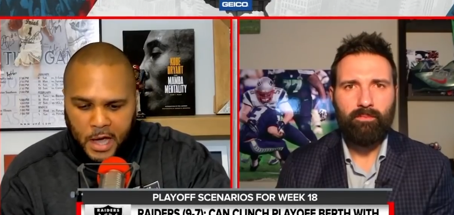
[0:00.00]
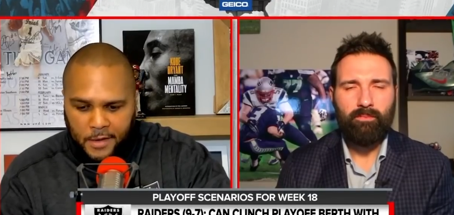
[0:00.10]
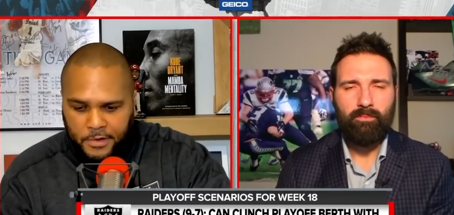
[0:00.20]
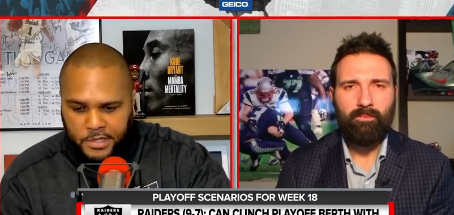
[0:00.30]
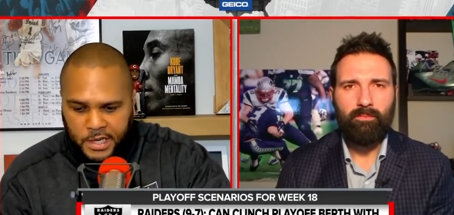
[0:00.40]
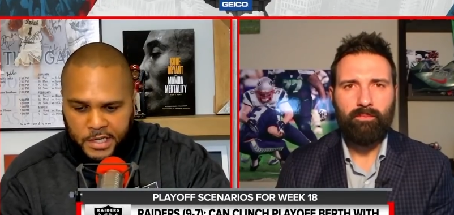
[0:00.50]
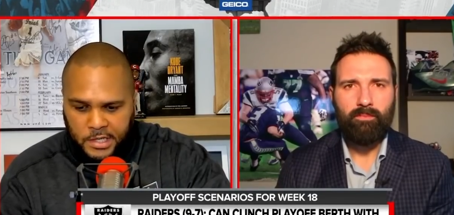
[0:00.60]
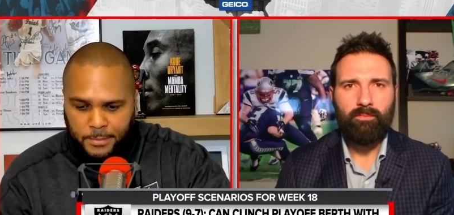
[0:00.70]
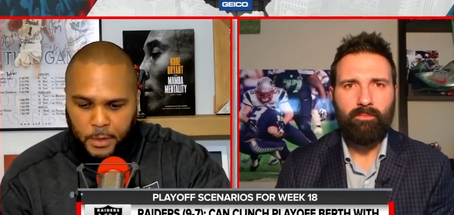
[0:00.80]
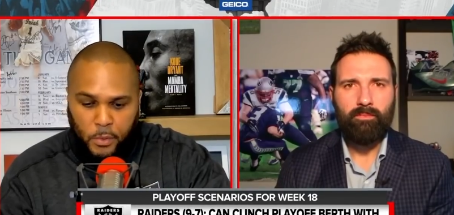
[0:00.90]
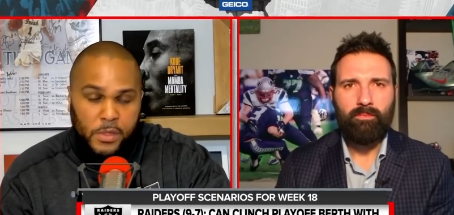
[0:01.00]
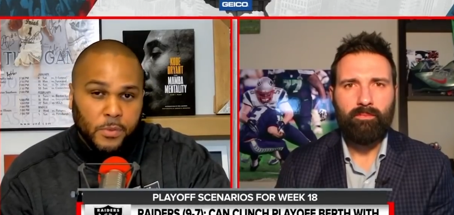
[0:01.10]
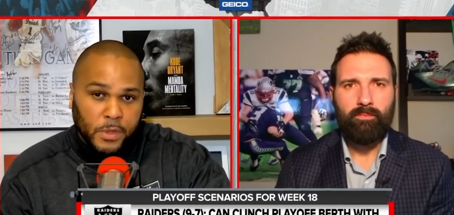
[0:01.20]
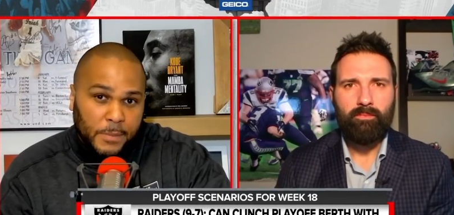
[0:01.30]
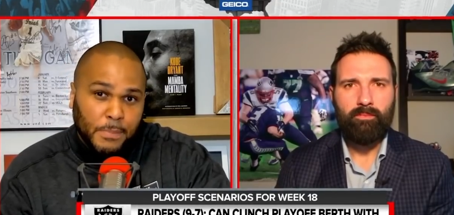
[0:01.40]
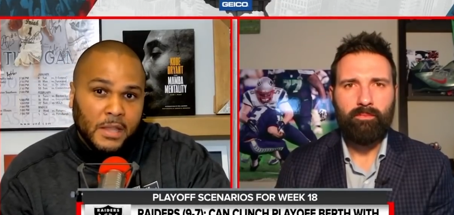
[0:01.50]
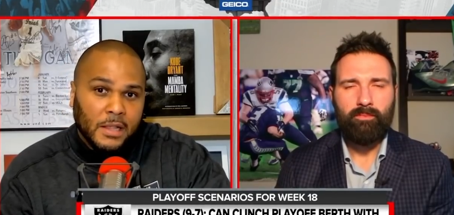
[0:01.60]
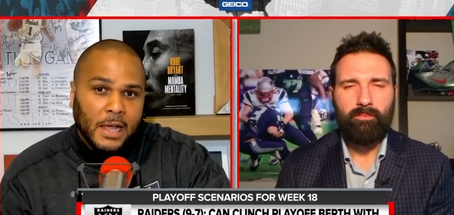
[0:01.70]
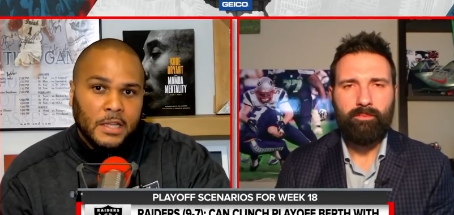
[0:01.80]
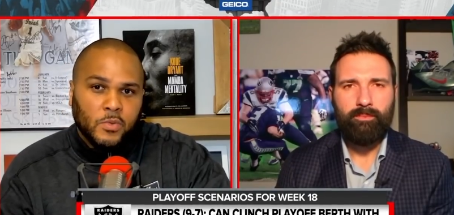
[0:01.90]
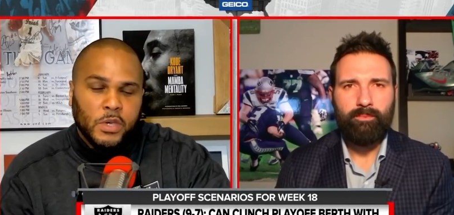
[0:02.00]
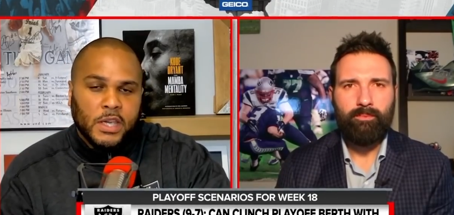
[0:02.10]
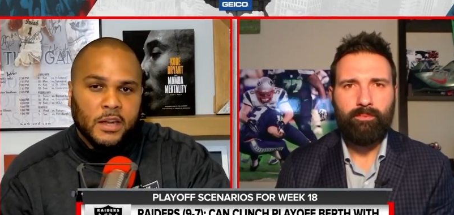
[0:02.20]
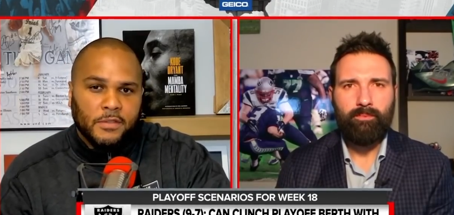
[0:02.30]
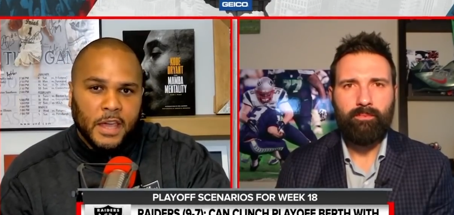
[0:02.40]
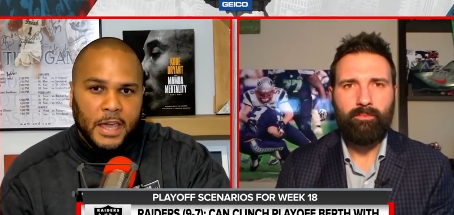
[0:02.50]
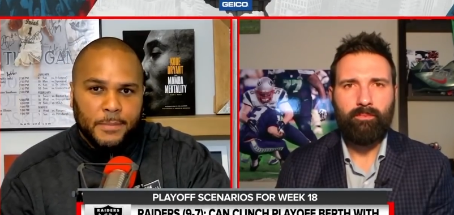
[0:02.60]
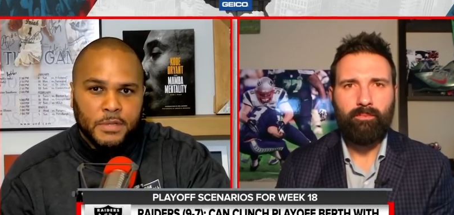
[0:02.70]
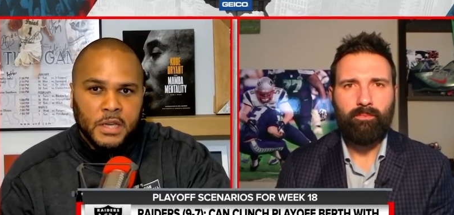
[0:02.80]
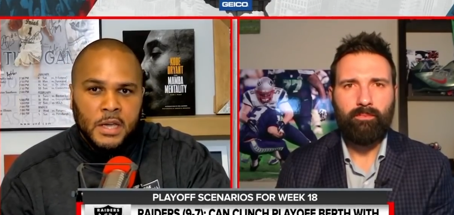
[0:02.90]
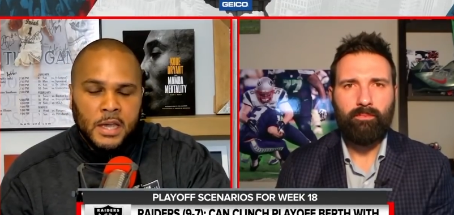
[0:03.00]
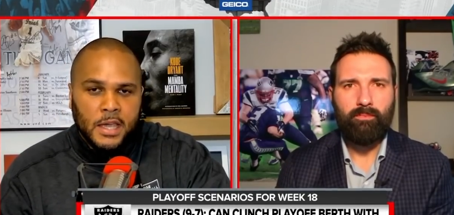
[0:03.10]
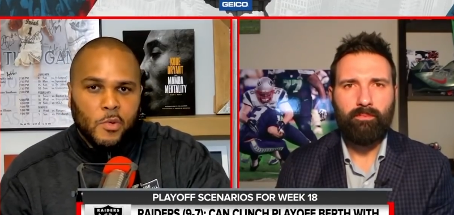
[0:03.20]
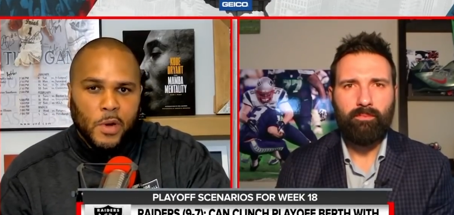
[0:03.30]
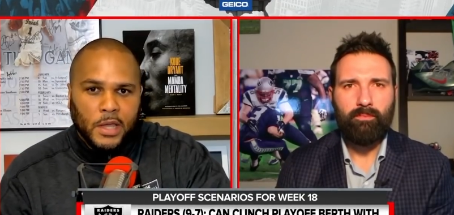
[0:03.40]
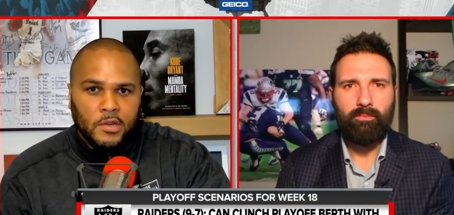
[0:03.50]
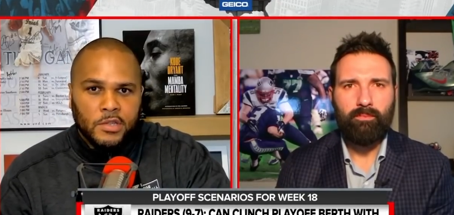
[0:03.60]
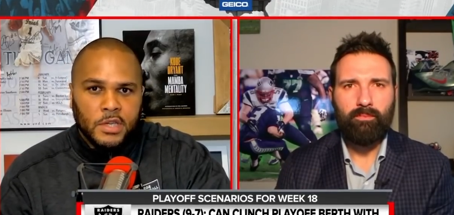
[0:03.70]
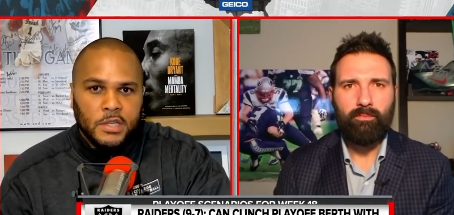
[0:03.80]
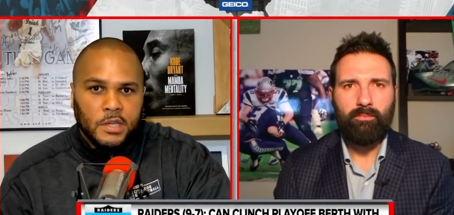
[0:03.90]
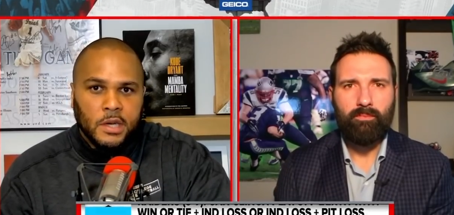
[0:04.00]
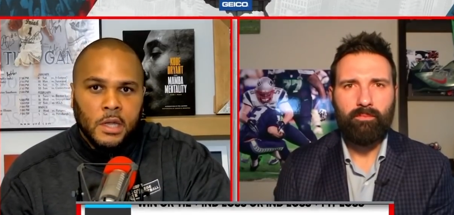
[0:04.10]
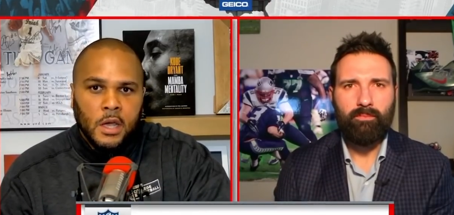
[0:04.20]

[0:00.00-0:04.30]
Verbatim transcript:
Speaker 1: conversation, but with it being the last weekend of games in the regular season,